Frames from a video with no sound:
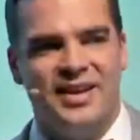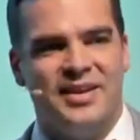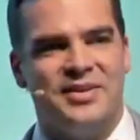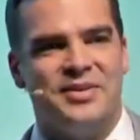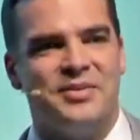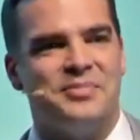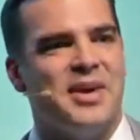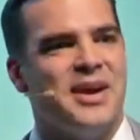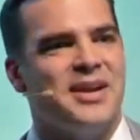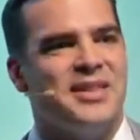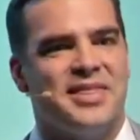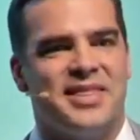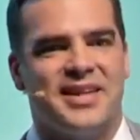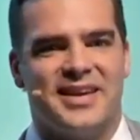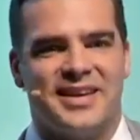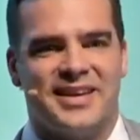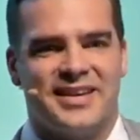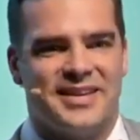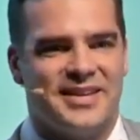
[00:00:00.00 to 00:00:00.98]
You might
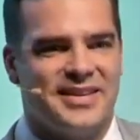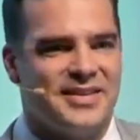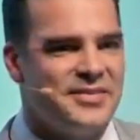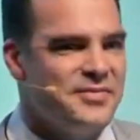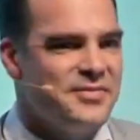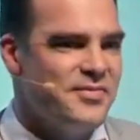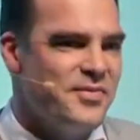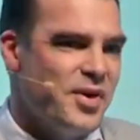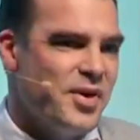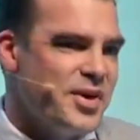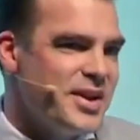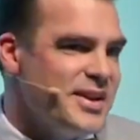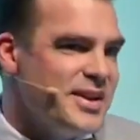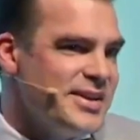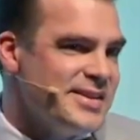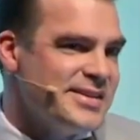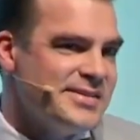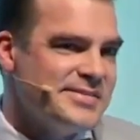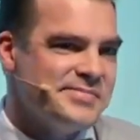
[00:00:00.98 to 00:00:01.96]
think
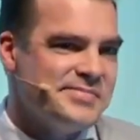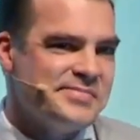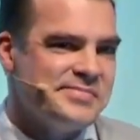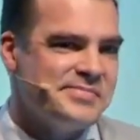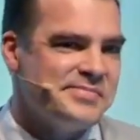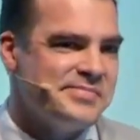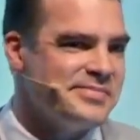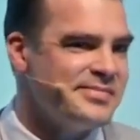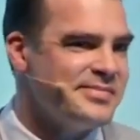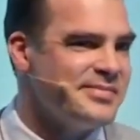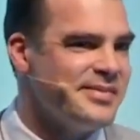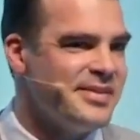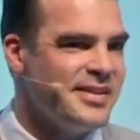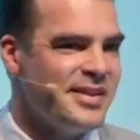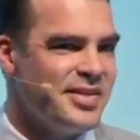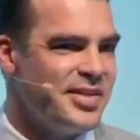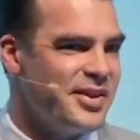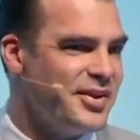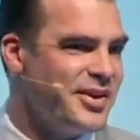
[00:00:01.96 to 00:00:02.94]
40,
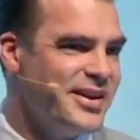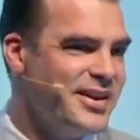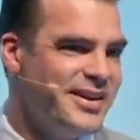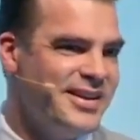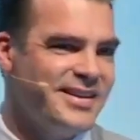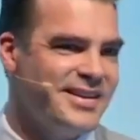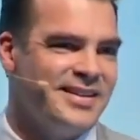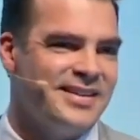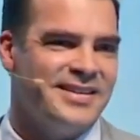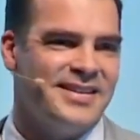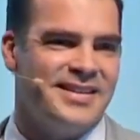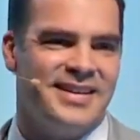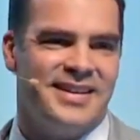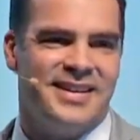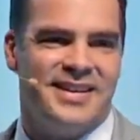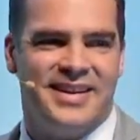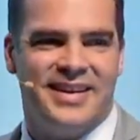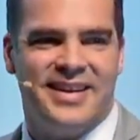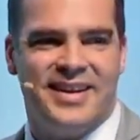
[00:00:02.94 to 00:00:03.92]
30. It
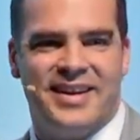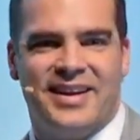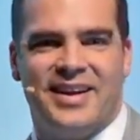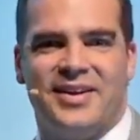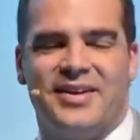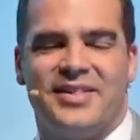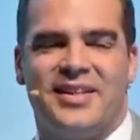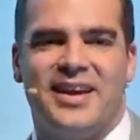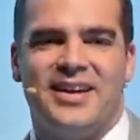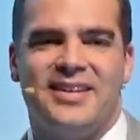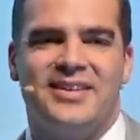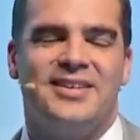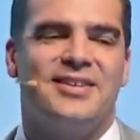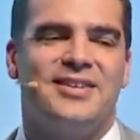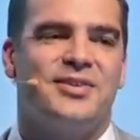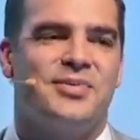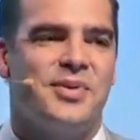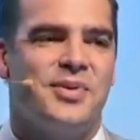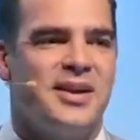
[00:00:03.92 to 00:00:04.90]
was actually
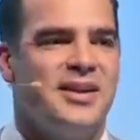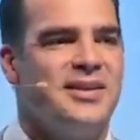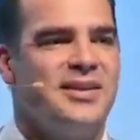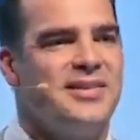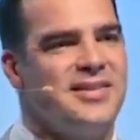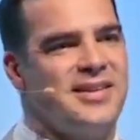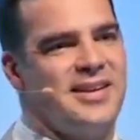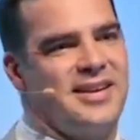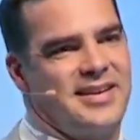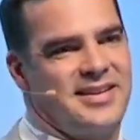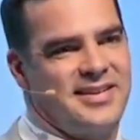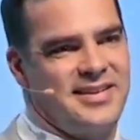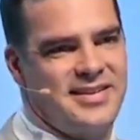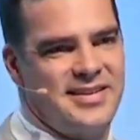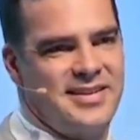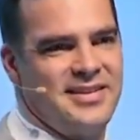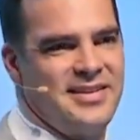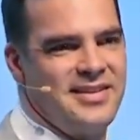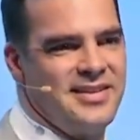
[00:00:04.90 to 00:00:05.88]
26.
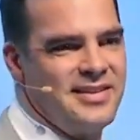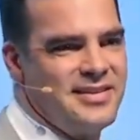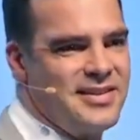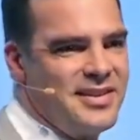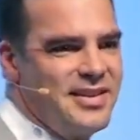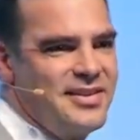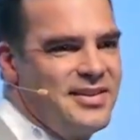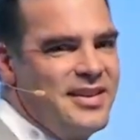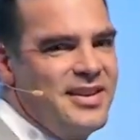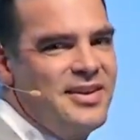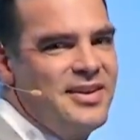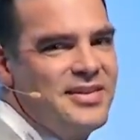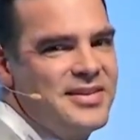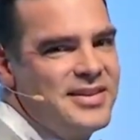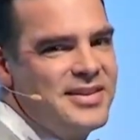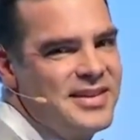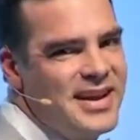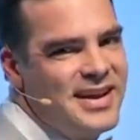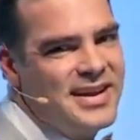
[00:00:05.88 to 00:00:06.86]
So it was
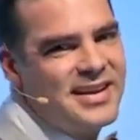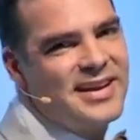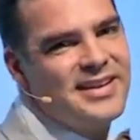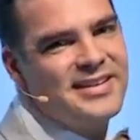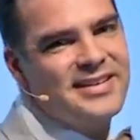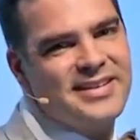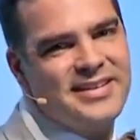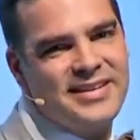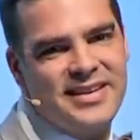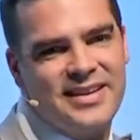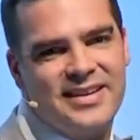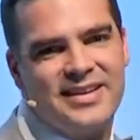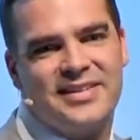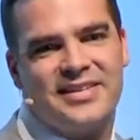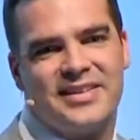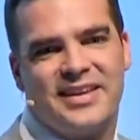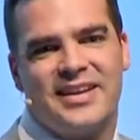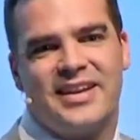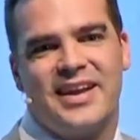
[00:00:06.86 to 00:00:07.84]
young
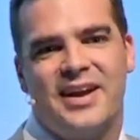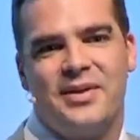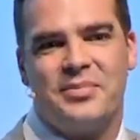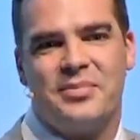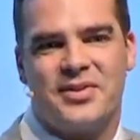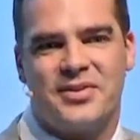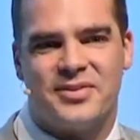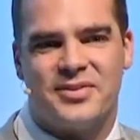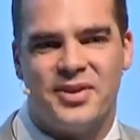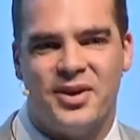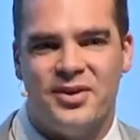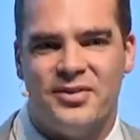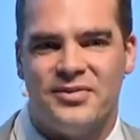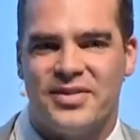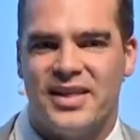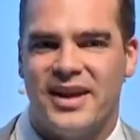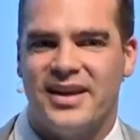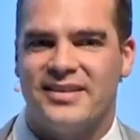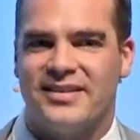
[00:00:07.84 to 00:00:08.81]
engineers that helped
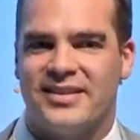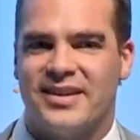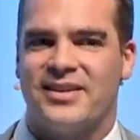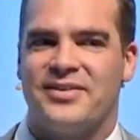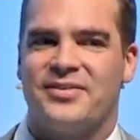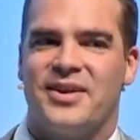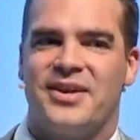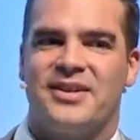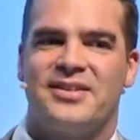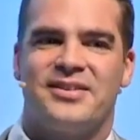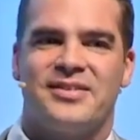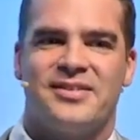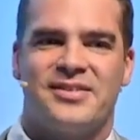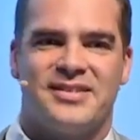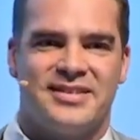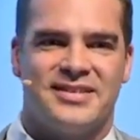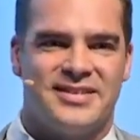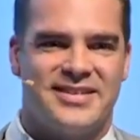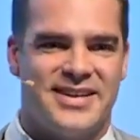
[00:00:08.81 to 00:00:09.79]
solve that generation's
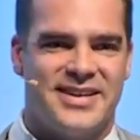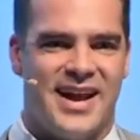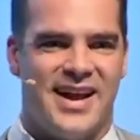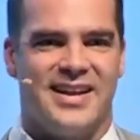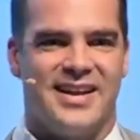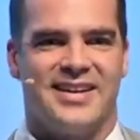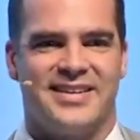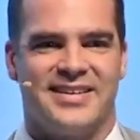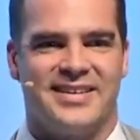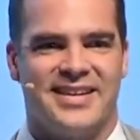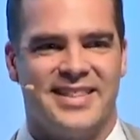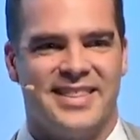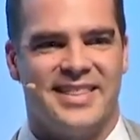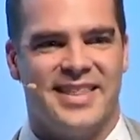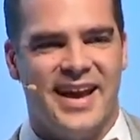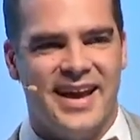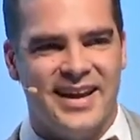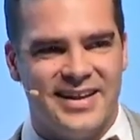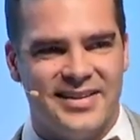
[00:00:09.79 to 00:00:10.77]
challenge, and
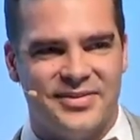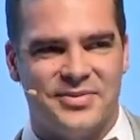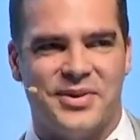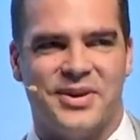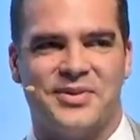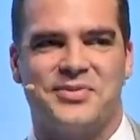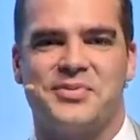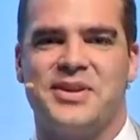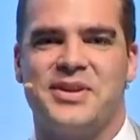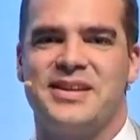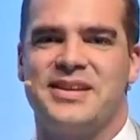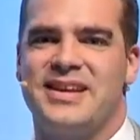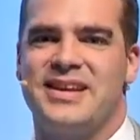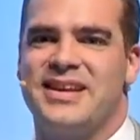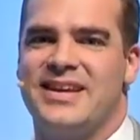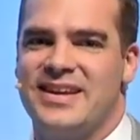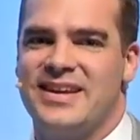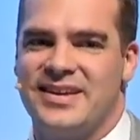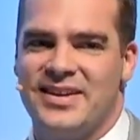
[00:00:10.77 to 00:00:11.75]
that is what we
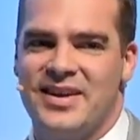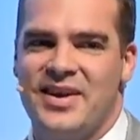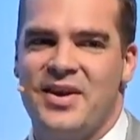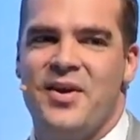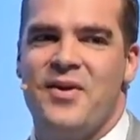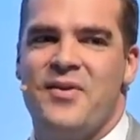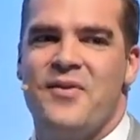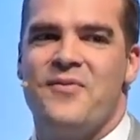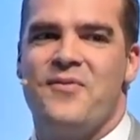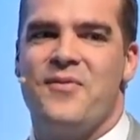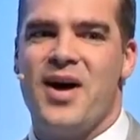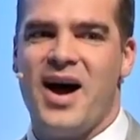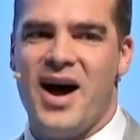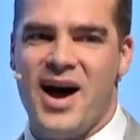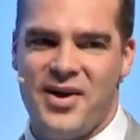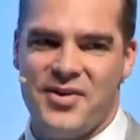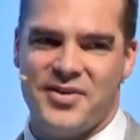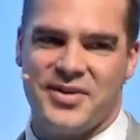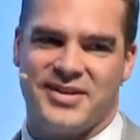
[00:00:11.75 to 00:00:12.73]
need for
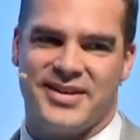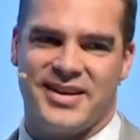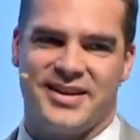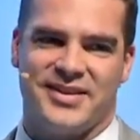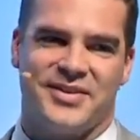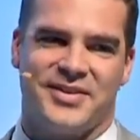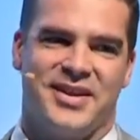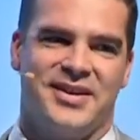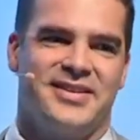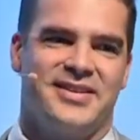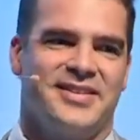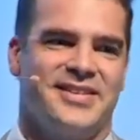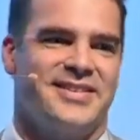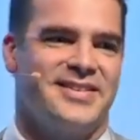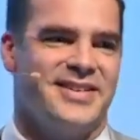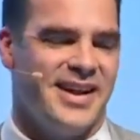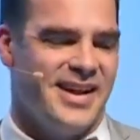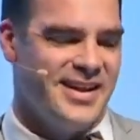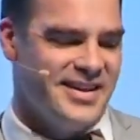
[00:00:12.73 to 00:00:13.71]
our generation's
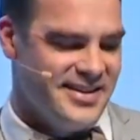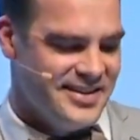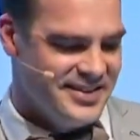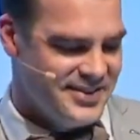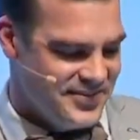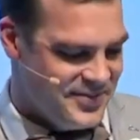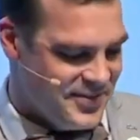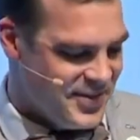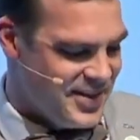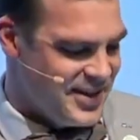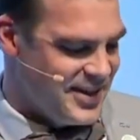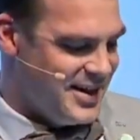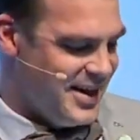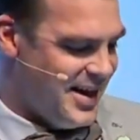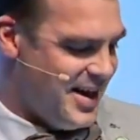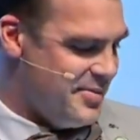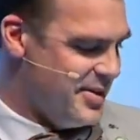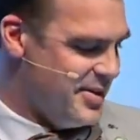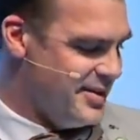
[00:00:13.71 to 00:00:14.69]
challenge, for the
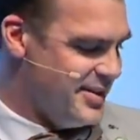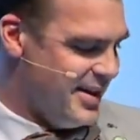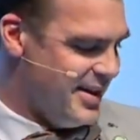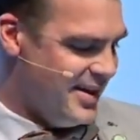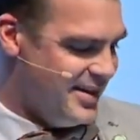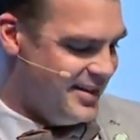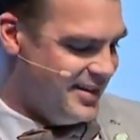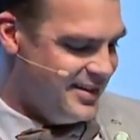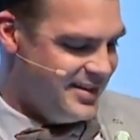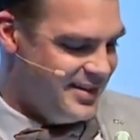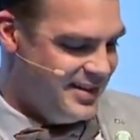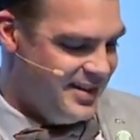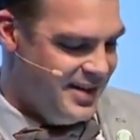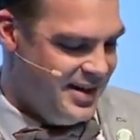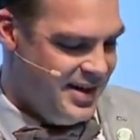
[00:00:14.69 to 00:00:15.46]
climate challenge.